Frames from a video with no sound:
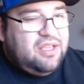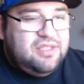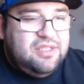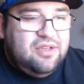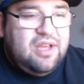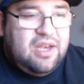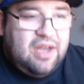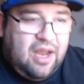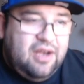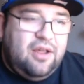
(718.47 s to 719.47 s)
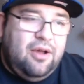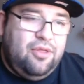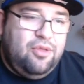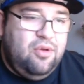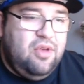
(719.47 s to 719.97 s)
He's still got 9 to go
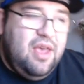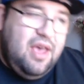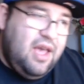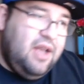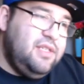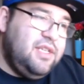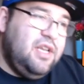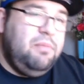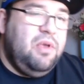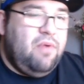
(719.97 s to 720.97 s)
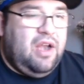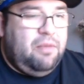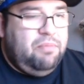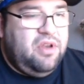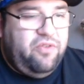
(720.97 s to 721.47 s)
through, and he's going to be right
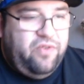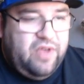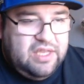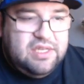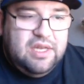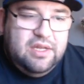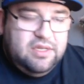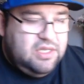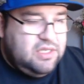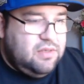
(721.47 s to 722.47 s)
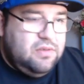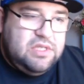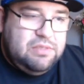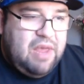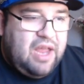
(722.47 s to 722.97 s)
up in your face, just
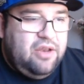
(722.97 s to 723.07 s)
smacking